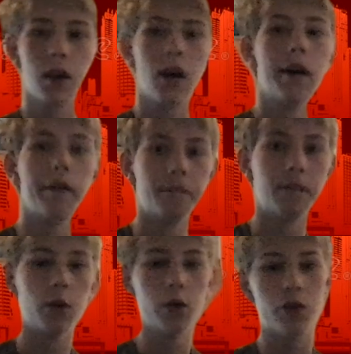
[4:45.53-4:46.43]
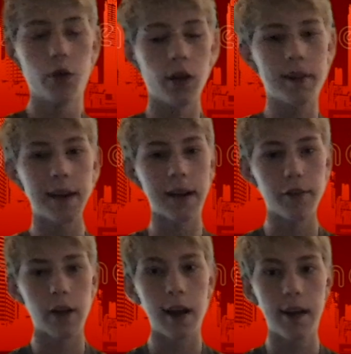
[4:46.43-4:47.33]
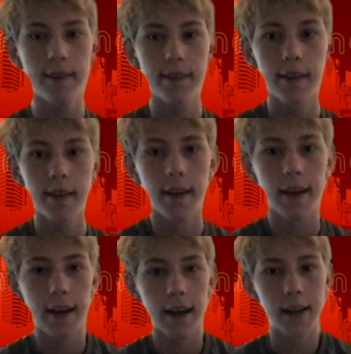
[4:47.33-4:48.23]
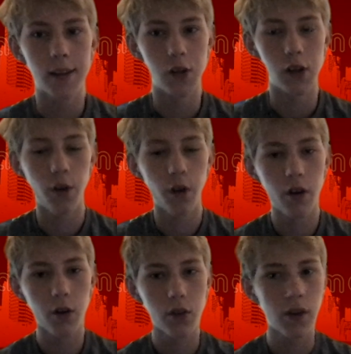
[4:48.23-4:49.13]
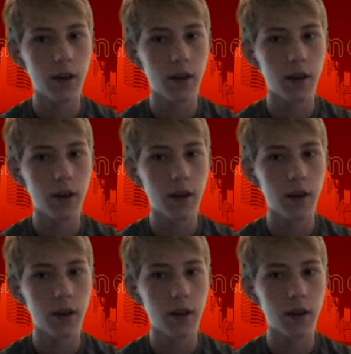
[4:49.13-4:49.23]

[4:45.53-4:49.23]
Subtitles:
who drew a lot of eyes at the Euros,